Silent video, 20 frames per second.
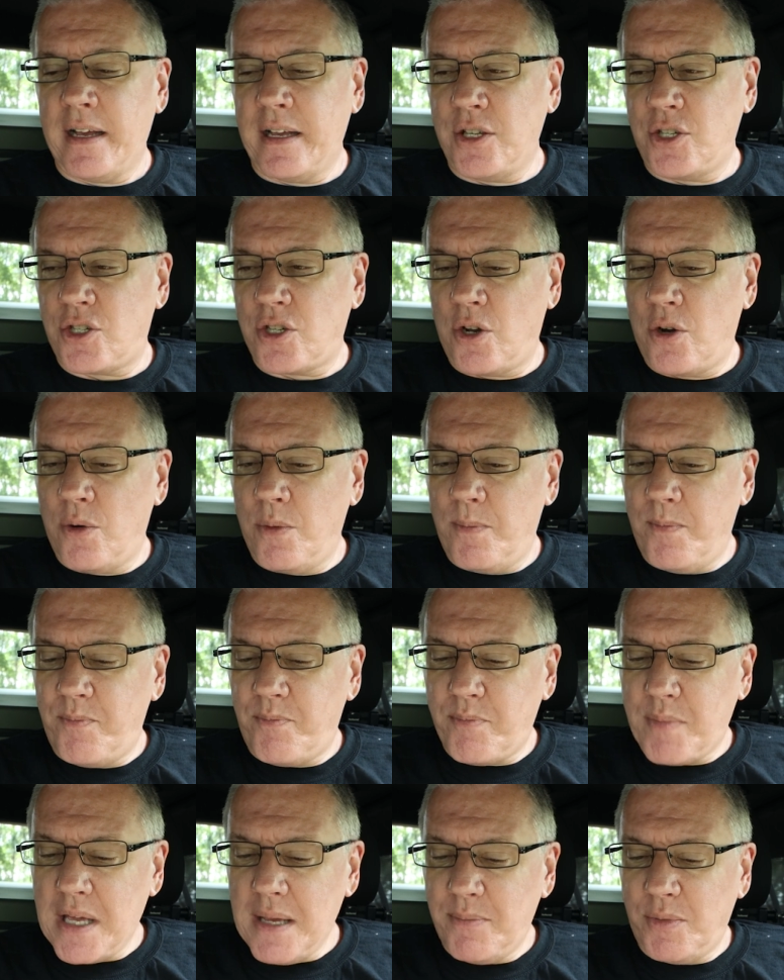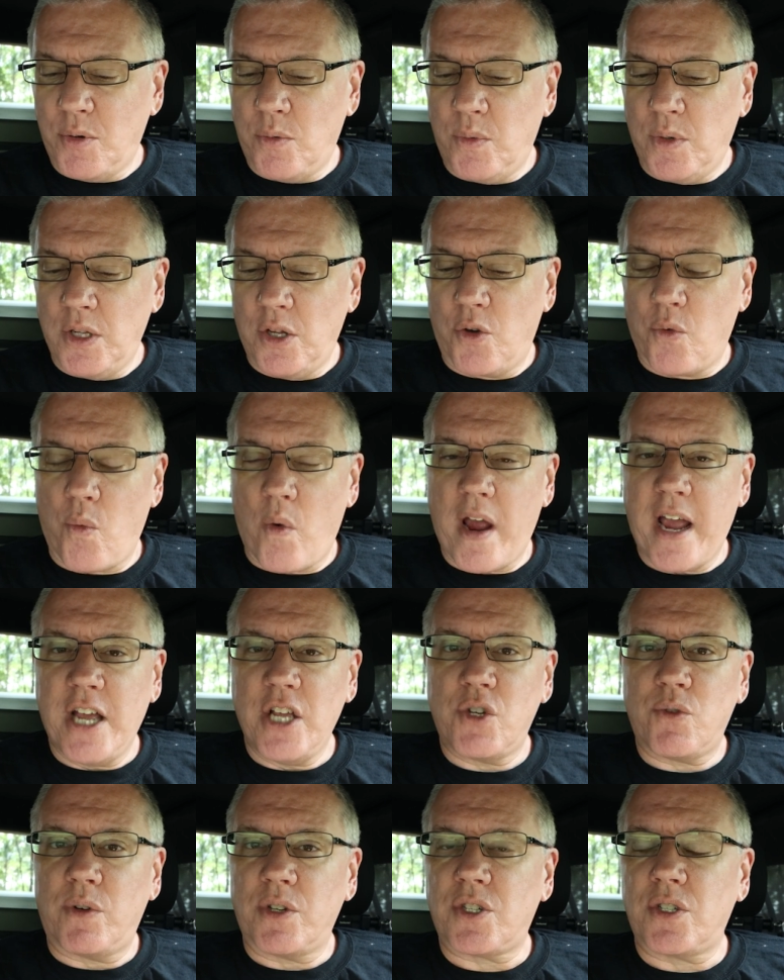And so people will
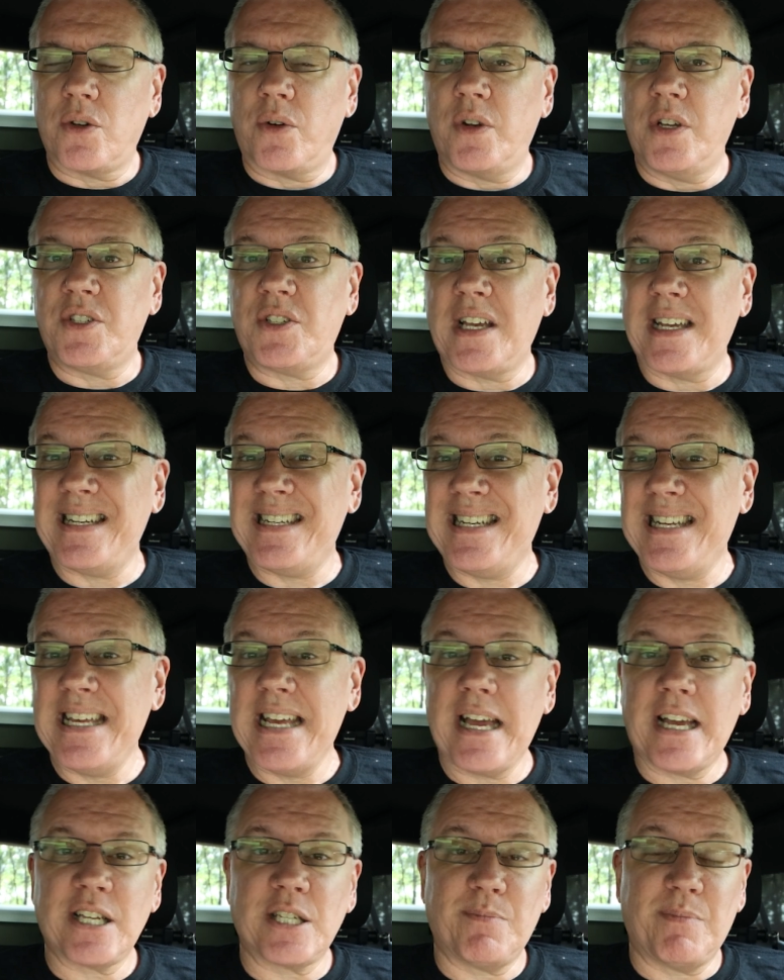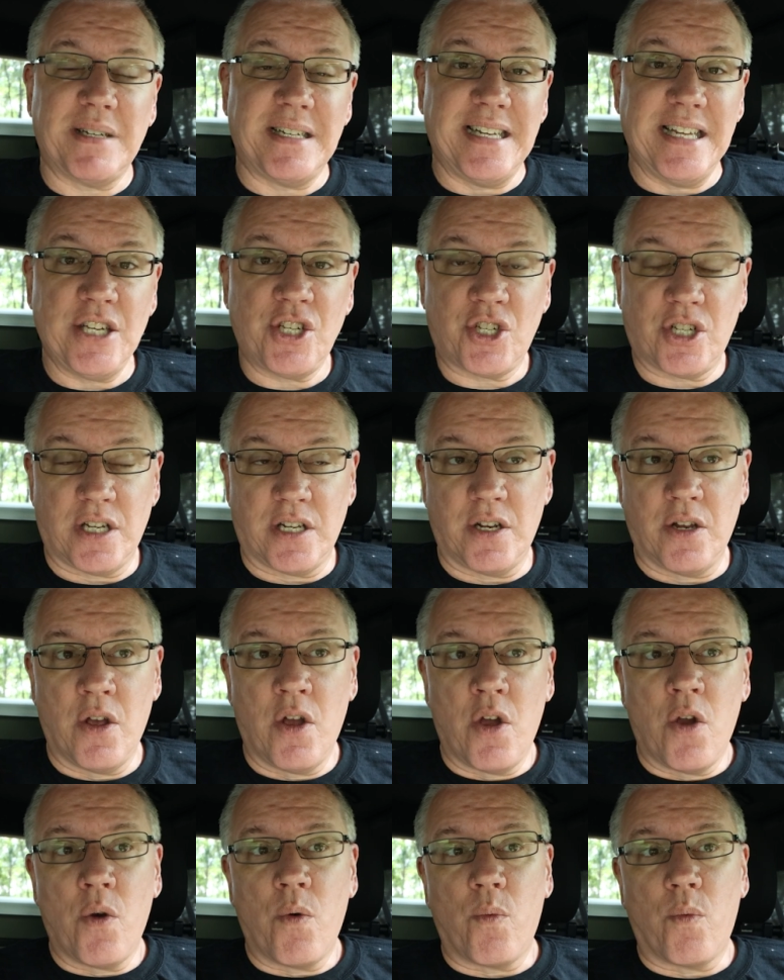arrange what's known as a de-expedition,
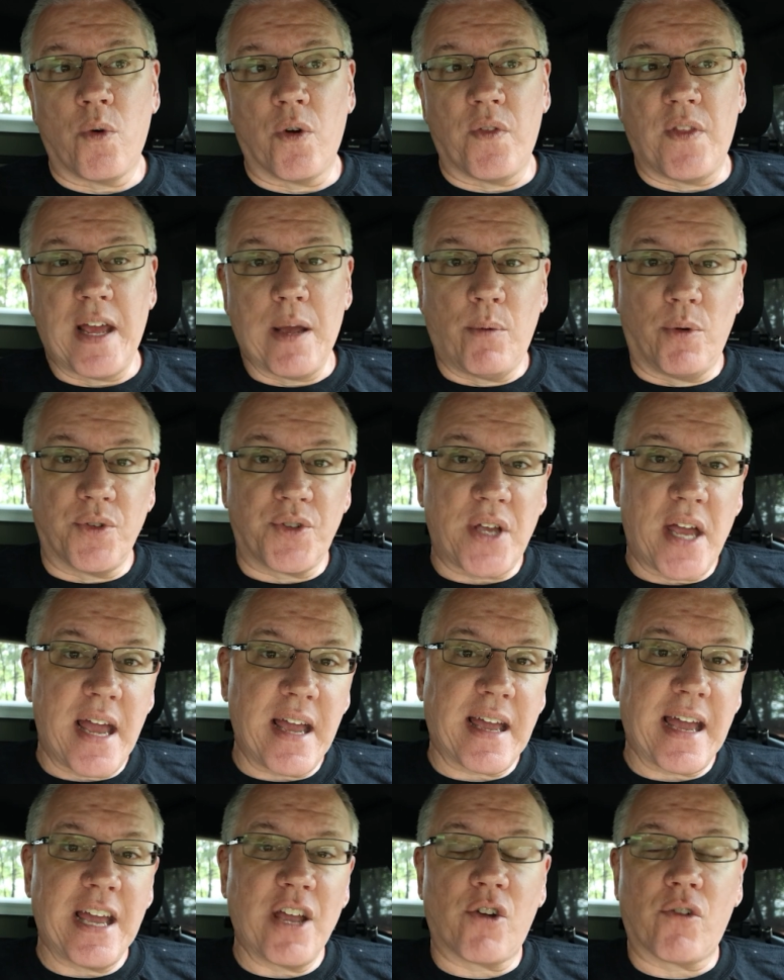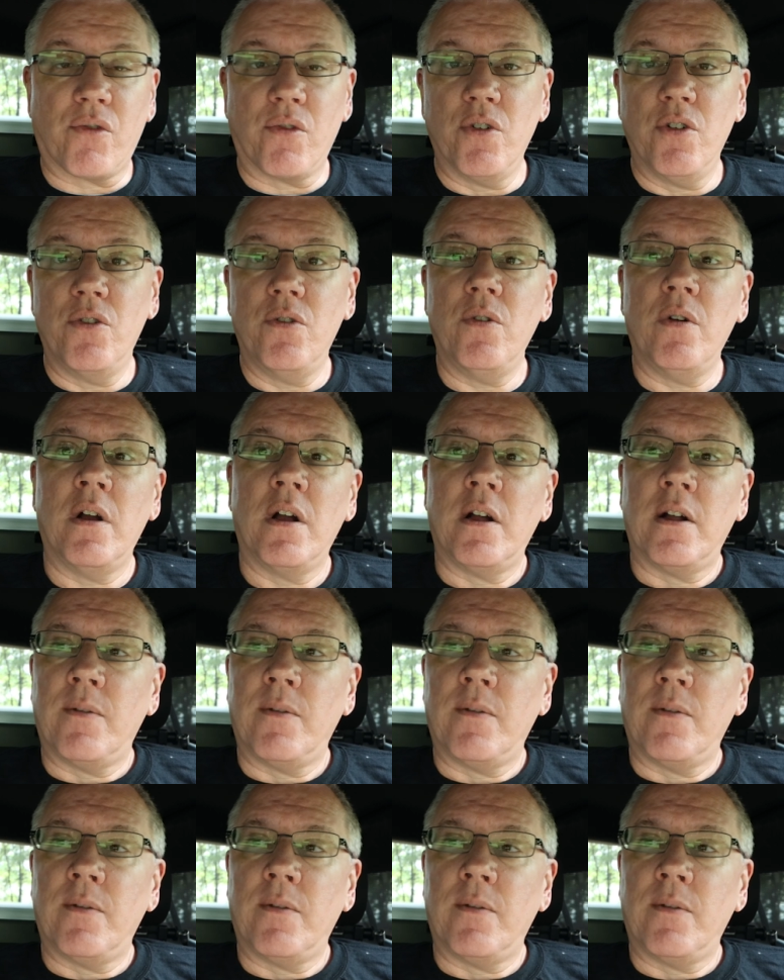where they will take a crew,